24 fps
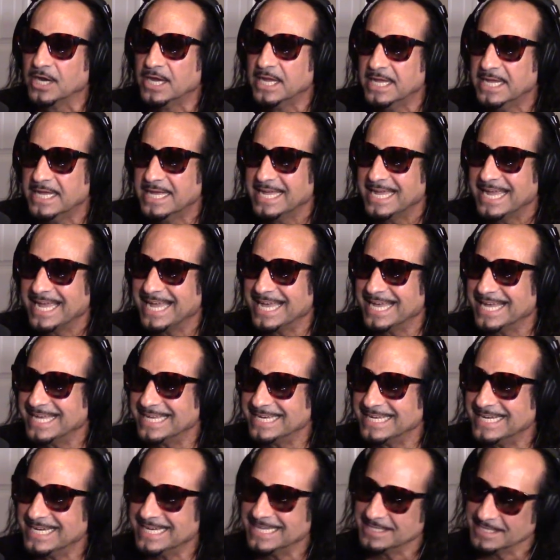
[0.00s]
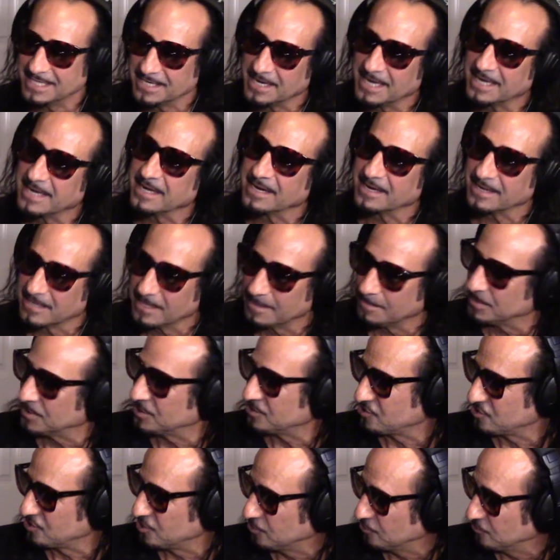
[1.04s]
Awesome. And, uh, and then I got a couple
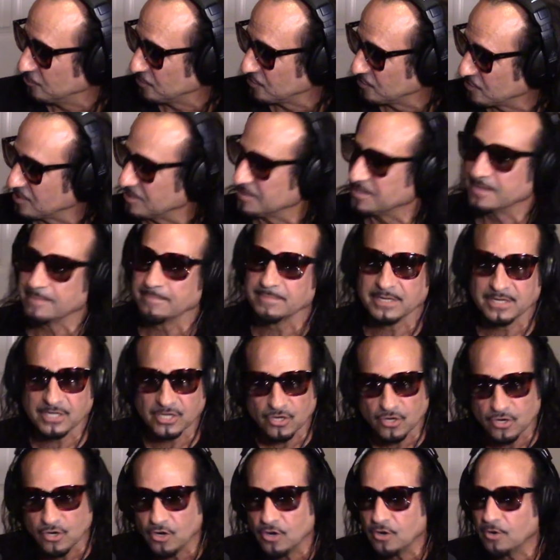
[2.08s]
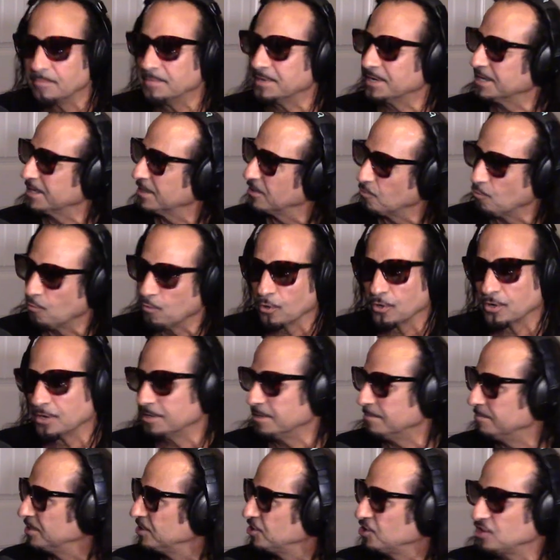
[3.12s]
of students, and then I'm going to go home, and I got to work on
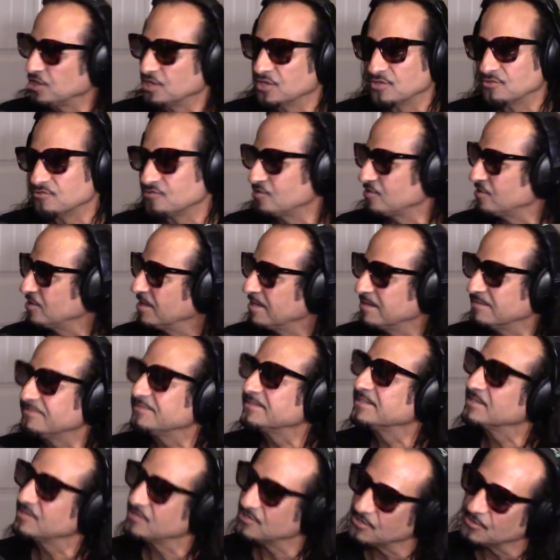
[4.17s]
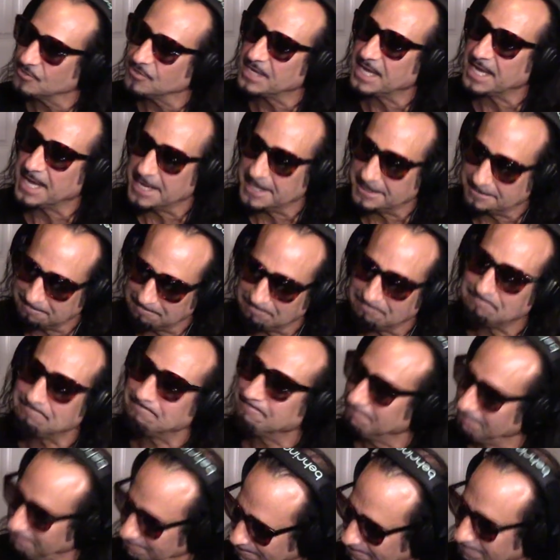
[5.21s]
a bunch of other stuff. So, well, that's yeah.
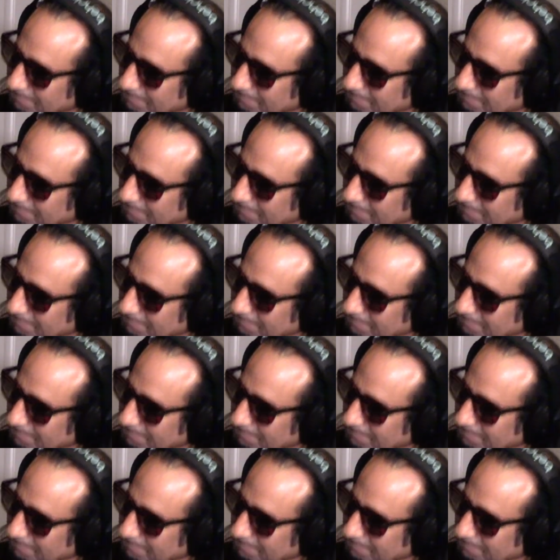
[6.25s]
perfect, man.